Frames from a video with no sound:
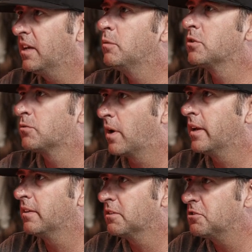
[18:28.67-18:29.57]
He was
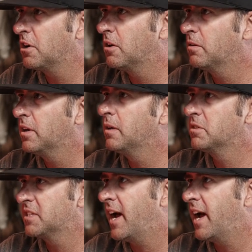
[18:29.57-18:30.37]
running the show. He was